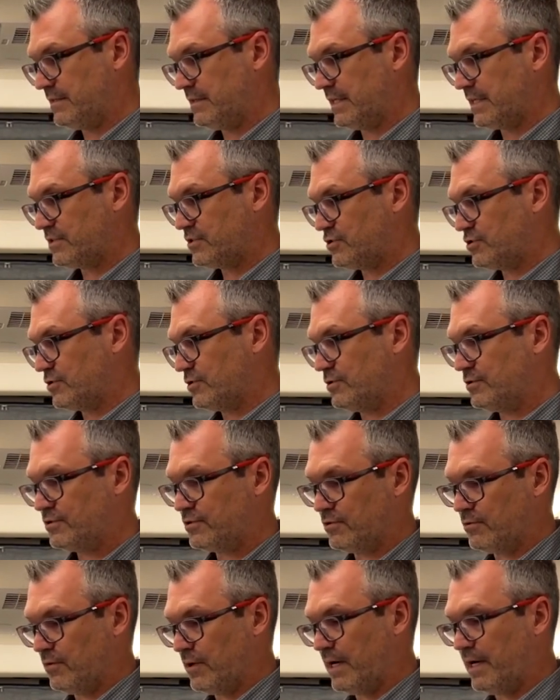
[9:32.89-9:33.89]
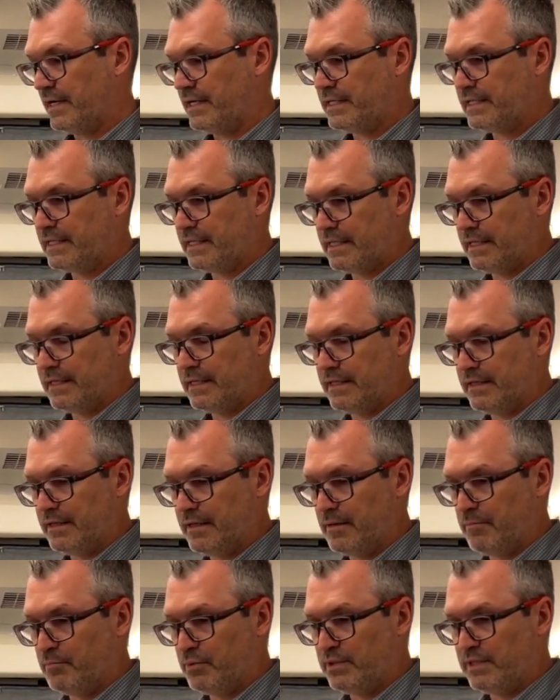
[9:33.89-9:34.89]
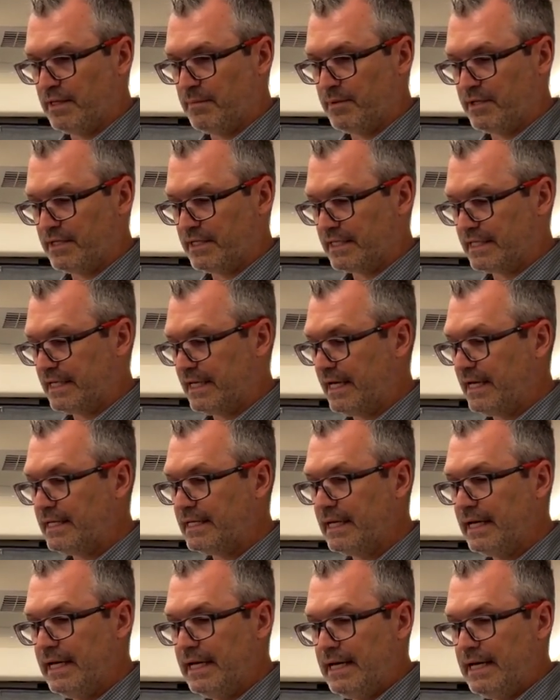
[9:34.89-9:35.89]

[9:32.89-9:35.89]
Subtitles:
texture, so I can put them on the cake.